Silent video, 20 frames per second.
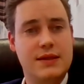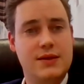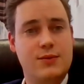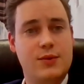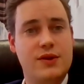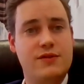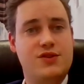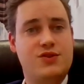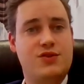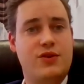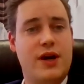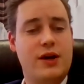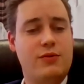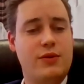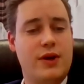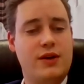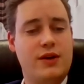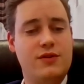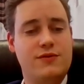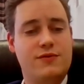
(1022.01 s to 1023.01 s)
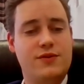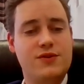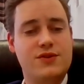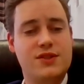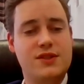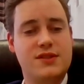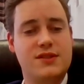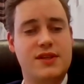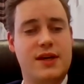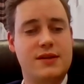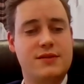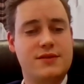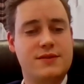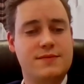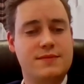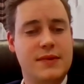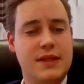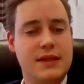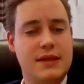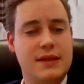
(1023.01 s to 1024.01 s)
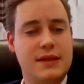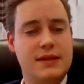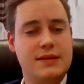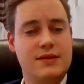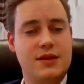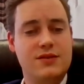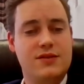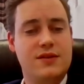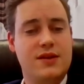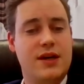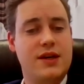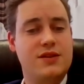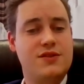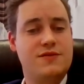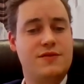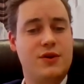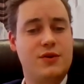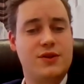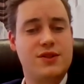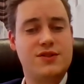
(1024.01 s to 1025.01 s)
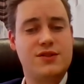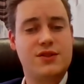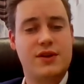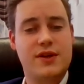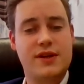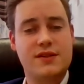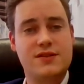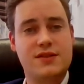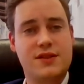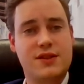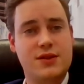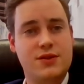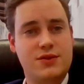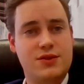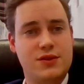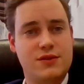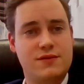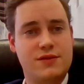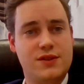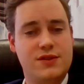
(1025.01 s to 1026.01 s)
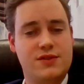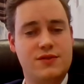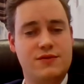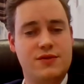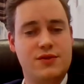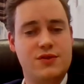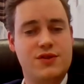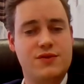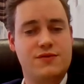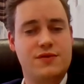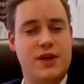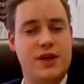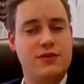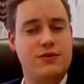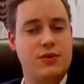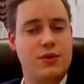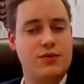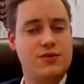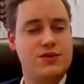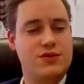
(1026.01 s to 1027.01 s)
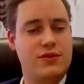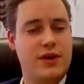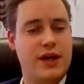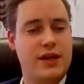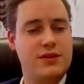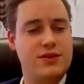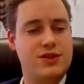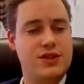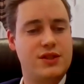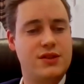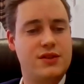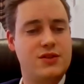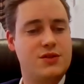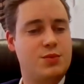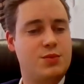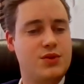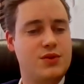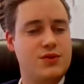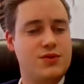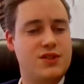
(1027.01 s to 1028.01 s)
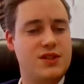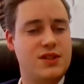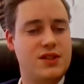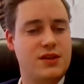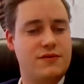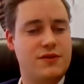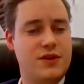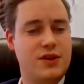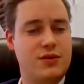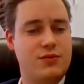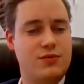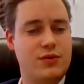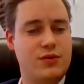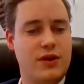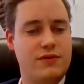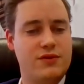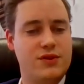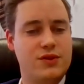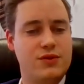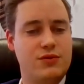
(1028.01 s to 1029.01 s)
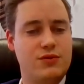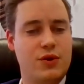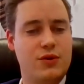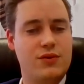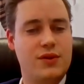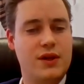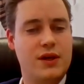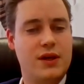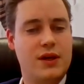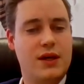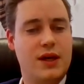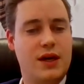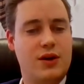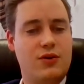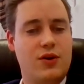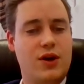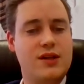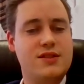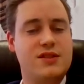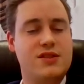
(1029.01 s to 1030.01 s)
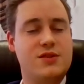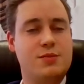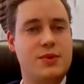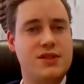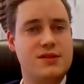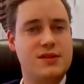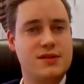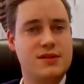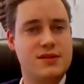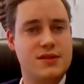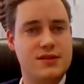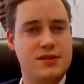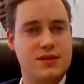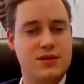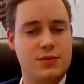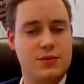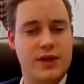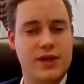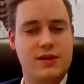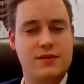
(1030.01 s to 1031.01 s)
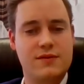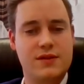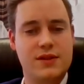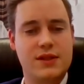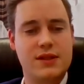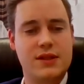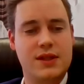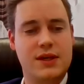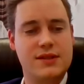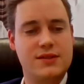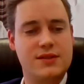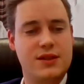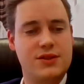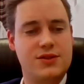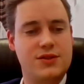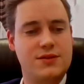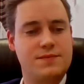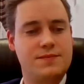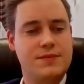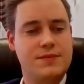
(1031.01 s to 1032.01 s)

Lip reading: We have a track record for success. Delta 9 is focused on execution of its diversified growth strategy and has produced significant revenue growth across its businesses in the wake of legalization.